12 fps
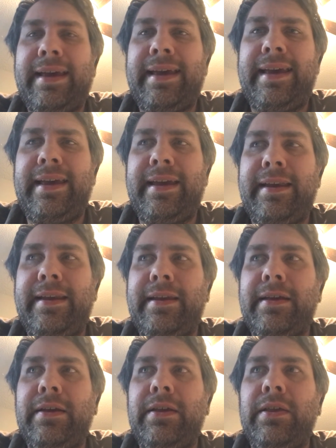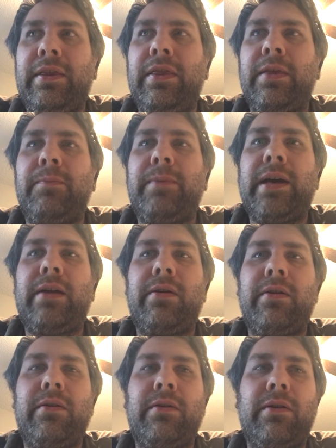and the
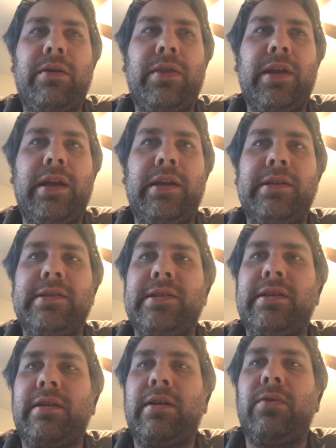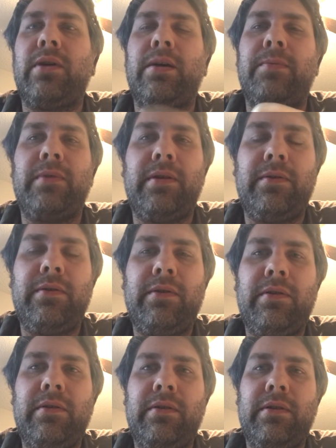better things go up,
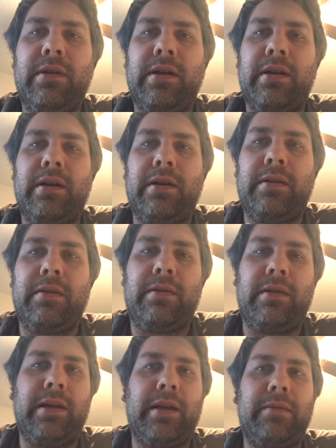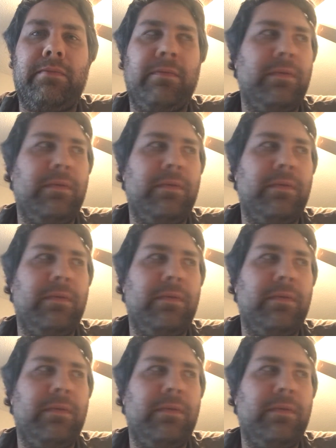uh, like